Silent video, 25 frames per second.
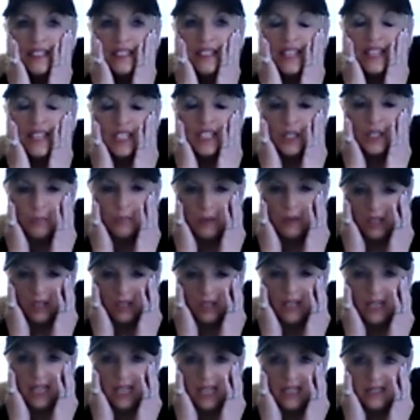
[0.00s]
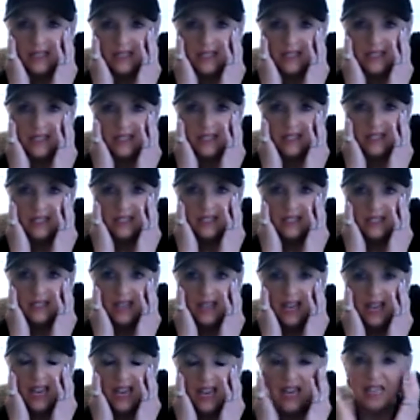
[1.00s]
experience.
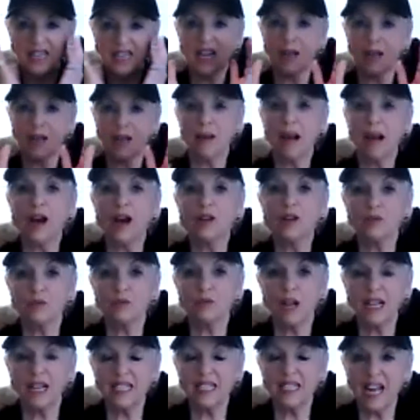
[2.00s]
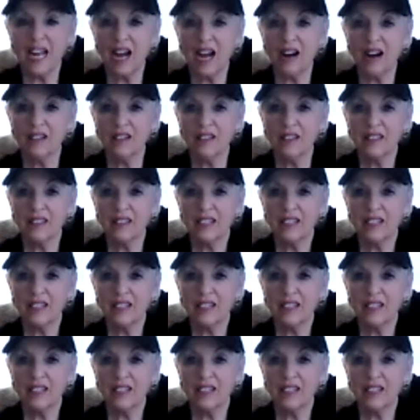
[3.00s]
And I'm out right now.